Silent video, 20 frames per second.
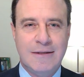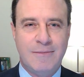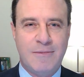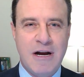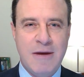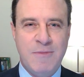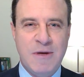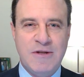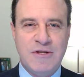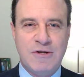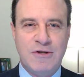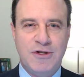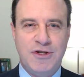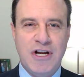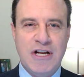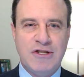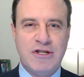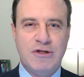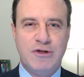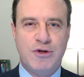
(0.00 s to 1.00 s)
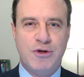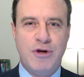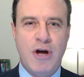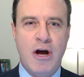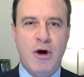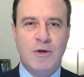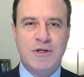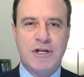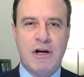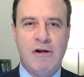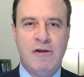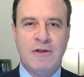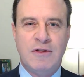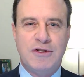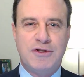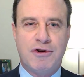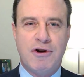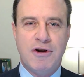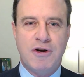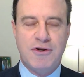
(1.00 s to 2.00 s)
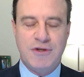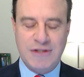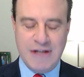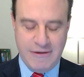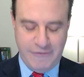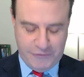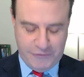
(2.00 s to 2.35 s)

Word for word: Prime Minister Justin Trudeau is calling the truckers a